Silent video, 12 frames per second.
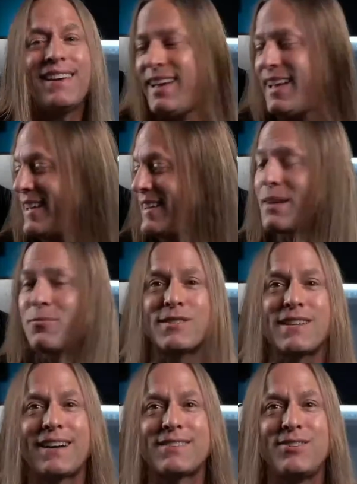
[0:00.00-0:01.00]
And I will
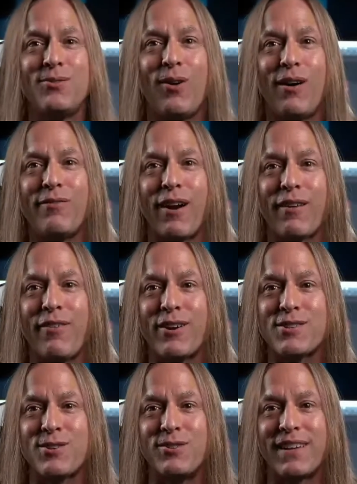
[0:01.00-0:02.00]
talk to you all very, very
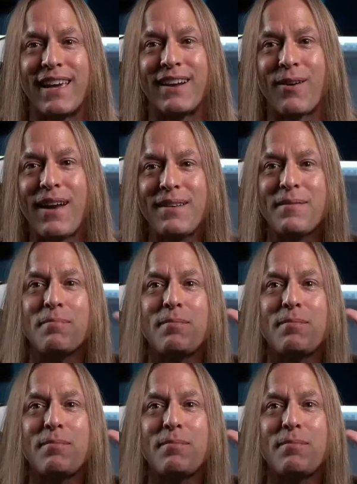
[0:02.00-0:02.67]
soon again. All right?